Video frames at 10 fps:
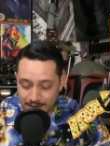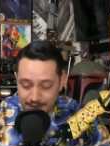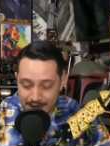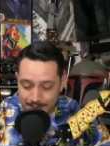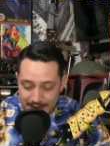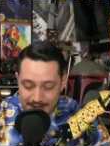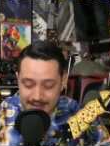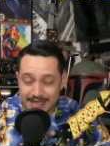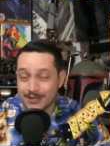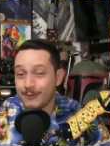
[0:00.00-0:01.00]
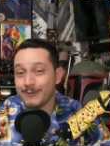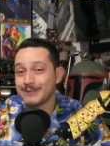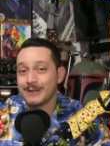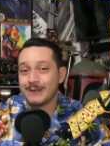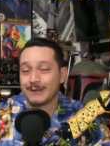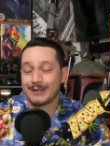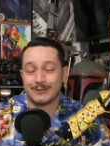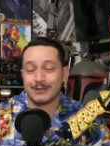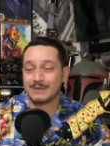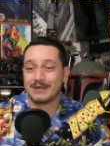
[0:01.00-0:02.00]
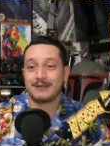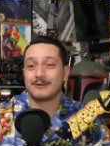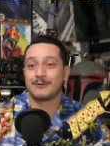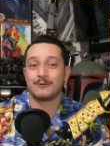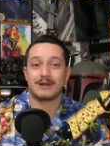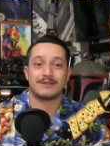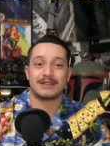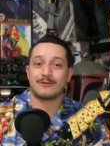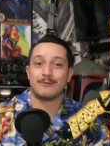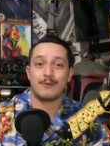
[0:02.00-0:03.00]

You know, Animaniacs, as cool as they look, like trust me, they look cool, and I was like,